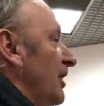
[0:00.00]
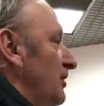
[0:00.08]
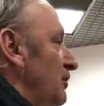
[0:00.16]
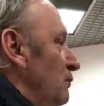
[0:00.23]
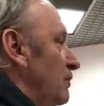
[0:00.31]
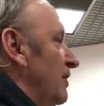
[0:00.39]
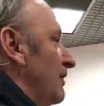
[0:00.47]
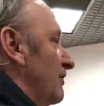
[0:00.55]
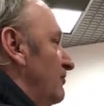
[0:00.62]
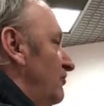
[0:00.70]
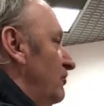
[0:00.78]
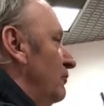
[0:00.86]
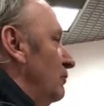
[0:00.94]
You can
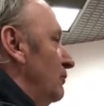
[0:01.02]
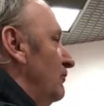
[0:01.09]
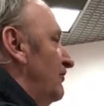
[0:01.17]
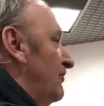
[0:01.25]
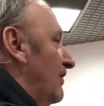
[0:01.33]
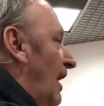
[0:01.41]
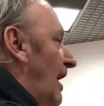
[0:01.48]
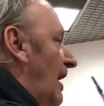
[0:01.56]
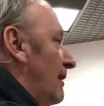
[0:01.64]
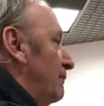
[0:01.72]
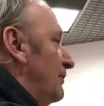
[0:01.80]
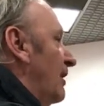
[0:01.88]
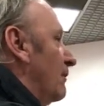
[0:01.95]
choose to
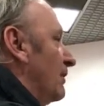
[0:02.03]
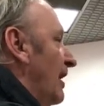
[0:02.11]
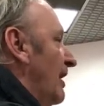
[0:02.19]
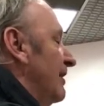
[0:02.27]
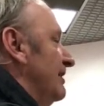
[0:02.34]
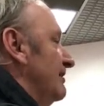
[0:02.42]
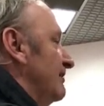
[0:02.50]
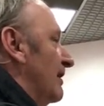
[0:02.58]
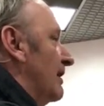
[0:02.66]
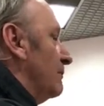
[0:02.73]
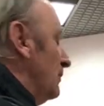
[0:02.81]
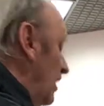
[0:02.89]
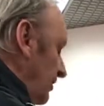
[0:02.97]
opt out
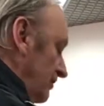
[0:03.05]
anytime.